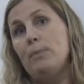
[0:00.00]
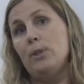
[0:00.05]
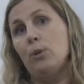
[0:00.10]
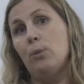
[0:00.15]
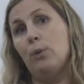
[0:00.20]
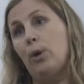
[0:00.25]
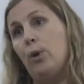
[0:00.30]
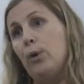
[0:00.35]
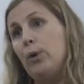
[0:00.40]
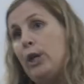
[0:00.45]
So
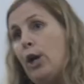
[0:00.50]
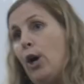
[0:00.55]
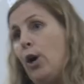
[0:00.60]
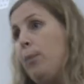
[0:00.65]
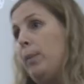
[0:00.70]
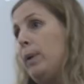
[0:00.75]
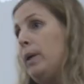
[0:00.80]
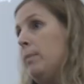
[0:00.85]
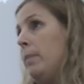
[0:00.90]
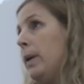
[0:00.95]
we're only
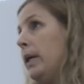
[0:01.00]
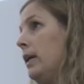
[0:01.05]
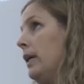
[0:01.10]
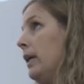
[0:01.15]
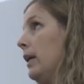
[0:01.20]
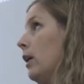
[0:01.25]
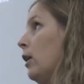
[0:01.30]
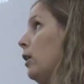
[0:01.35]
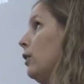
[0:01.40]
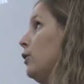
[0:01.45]
open
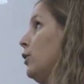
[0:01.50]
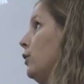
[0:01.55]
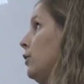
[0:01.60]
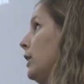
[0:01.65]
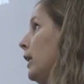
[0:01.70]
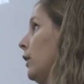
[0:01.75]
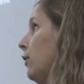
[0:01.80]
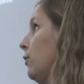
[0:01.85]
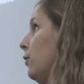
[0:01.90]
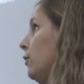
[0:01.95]
Monday or
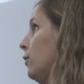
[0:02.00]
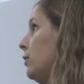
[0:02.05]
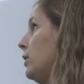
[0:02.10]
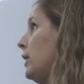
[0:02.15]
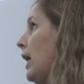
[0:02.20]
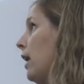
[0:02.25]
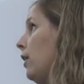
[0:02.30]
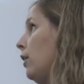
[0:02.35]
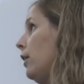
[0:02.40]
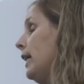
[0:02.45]
Tuesday through
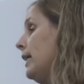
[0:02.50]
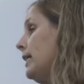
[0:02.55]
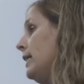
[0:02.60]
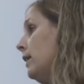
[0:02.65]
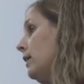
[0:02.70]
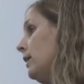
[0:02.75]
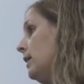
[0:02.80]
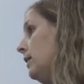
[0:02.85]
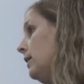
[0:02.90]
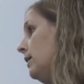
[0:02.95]
Saturday
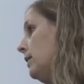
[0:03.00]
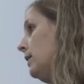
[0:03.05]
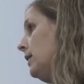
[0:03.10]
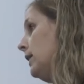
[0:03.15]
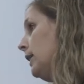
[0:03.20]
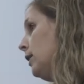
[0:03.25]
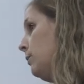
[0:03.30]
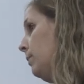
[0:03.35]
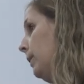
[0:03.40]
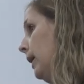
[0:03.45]
till
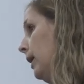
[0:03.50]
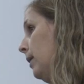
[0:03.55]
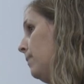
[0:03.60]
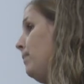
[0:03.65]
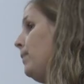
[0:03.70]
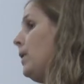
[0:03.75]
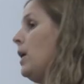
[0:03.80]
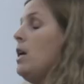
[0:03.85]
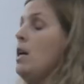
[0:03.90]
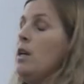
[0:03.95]
6 p.m.